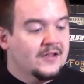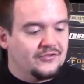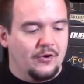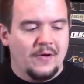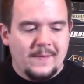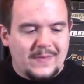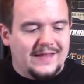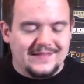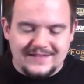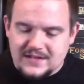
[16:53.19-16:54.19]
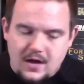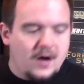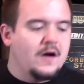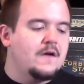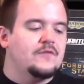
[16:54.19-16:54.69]
So I
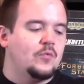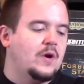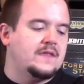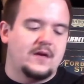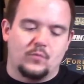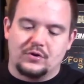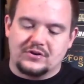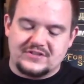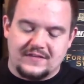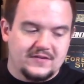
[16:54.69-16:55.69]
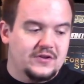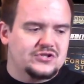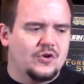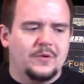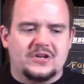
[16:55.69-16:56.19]
love the way that works, and
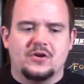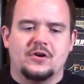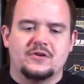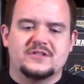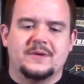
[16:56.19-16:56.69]
there's so many cards.